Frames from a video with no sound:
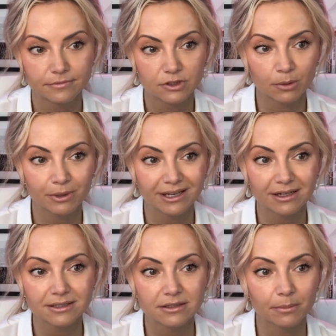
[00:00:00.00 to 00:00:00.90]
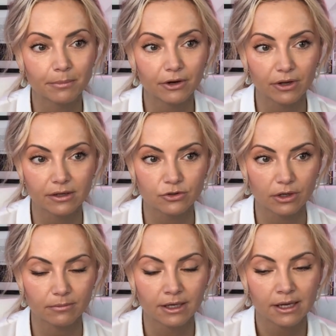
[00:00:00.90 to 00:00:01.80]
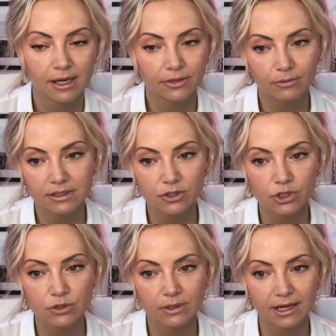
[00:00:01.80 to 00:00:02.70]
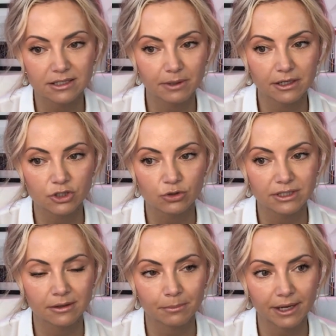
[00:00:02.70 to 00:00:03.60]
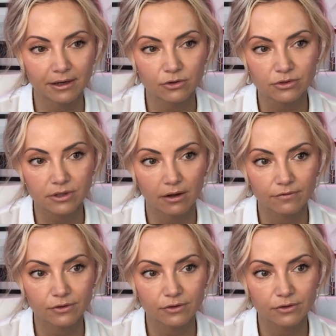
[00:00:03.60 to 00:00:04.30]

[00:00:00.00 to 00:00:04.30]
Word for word: Somebody else's American dream. And the reason you do that is because you didn't bet on yourself.